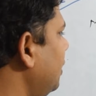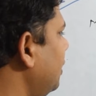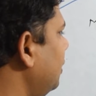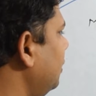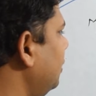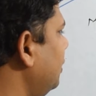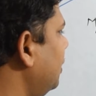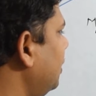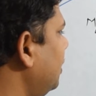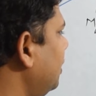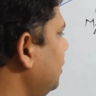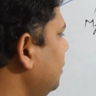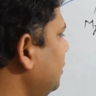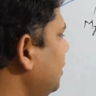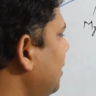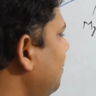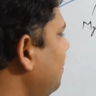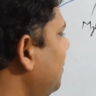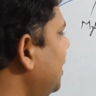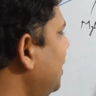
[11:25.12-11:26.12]
the
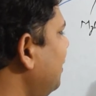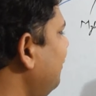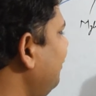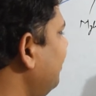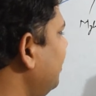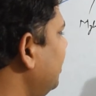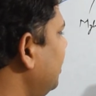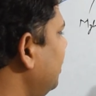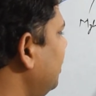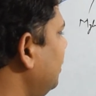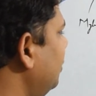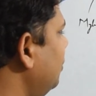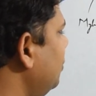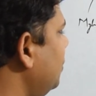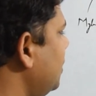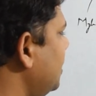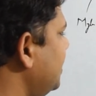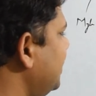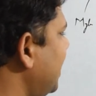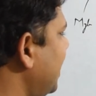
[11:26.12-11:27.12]
number of
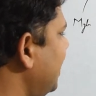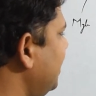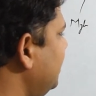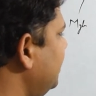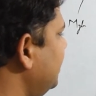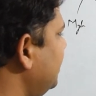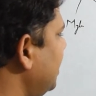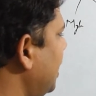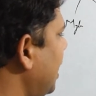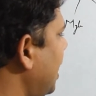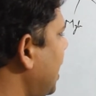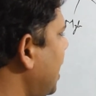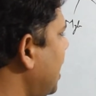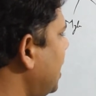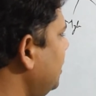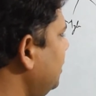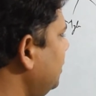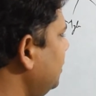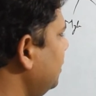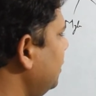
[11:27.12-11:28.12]
leukocytes
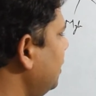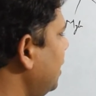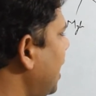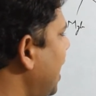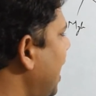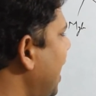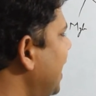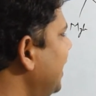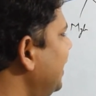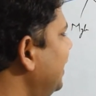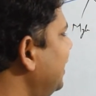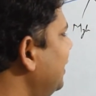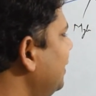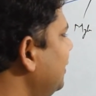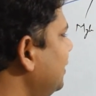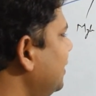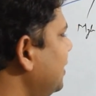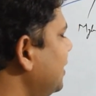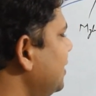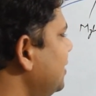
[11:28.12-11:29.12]
are highly
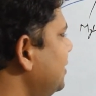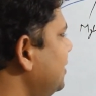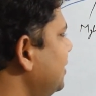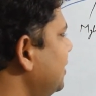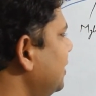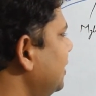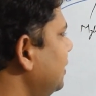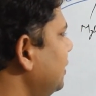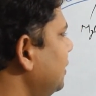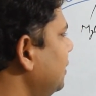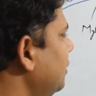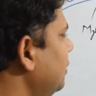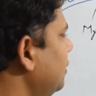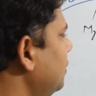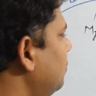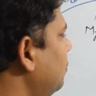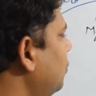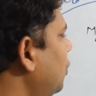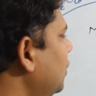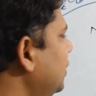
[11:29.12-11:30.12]
increased,
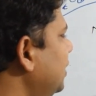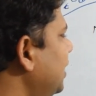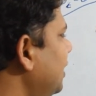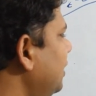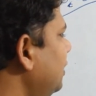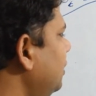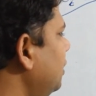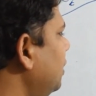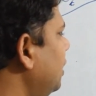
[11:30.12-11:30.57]
more than